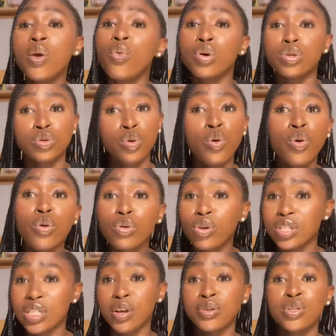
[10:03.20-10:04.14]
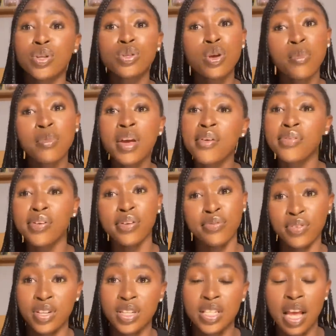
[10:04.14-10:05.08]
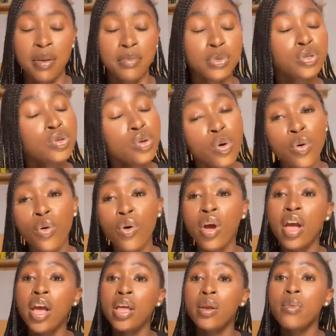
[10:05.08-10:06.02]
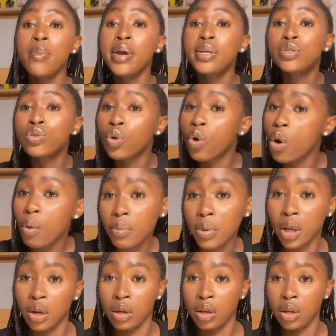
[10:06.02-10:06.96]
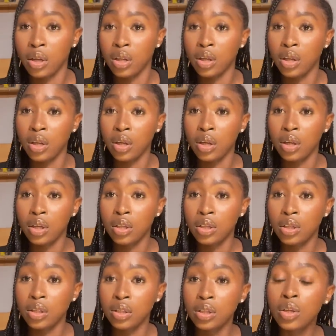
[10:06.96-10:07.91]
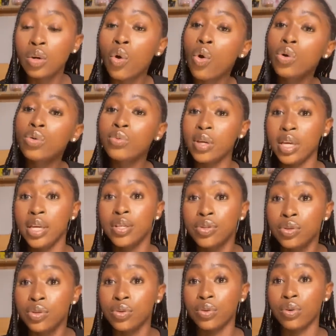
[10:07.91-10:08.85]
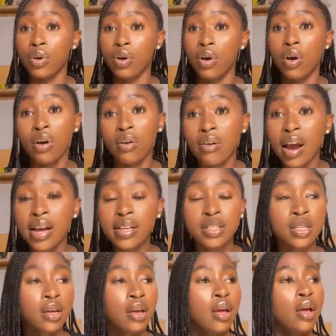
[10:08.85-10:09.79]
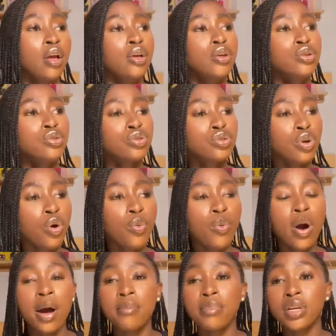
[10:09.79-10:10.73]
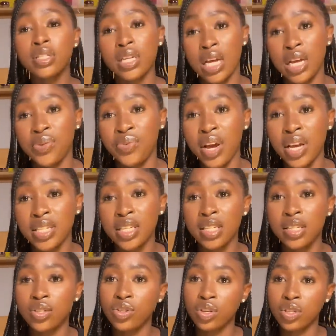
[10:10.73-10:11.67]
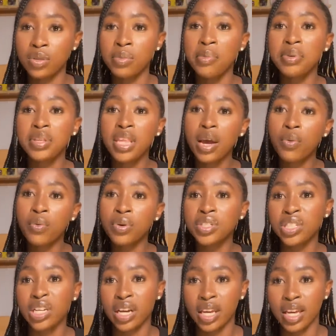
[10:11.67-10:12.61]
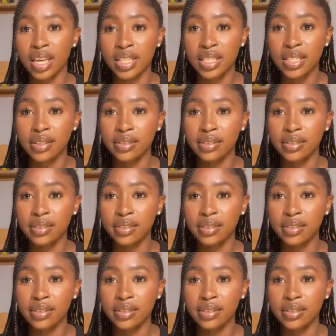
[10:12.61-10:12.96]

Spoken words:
it was cold because I was just coming in for the first time. So the moment you come in, the cold will hit you, all right? So what I'm going to advise is just maybe take one jacket